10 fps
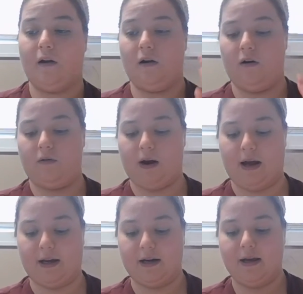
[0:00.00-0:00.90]
All
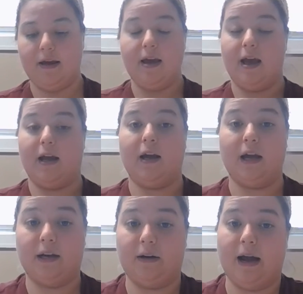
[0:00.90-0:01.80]
right.
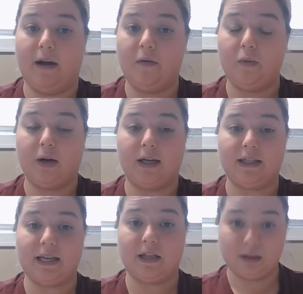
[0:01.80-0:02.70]
And now we're going to
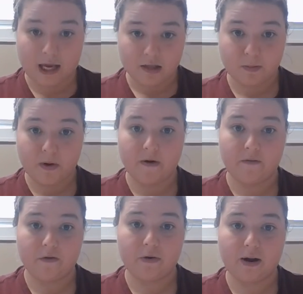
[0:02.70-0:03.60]
say the last part
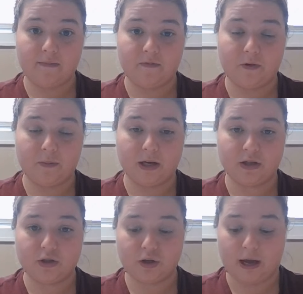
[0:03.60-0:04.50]
of our rhyme from
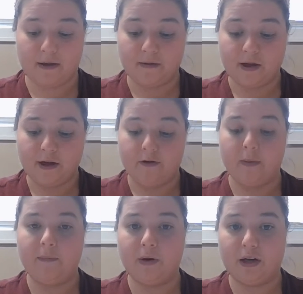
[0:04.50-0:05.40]
yesterday.
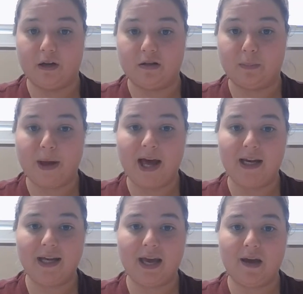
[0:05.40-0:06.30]
Remember, it goes
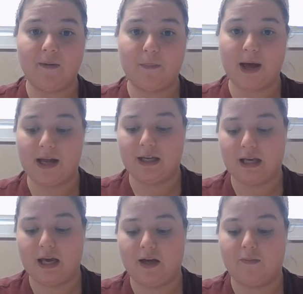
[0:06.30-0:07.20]
patty
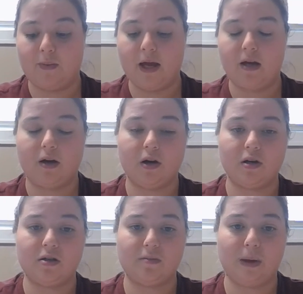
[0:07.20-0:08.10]
cake,
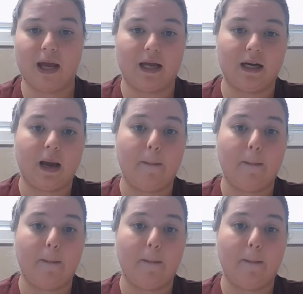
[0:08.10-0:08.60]
baker's man.